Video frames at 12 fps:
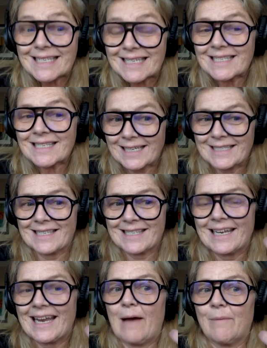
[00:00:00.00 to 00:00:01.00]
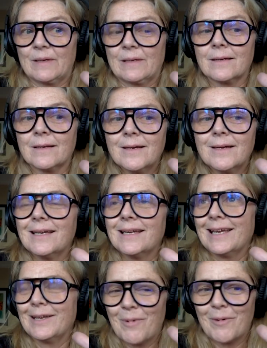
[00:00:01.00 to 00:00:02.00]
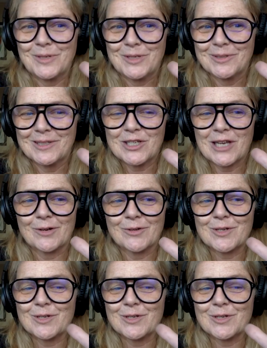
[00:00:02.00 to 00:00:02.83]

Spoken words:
stunts that happen in What We Do in the Shadows.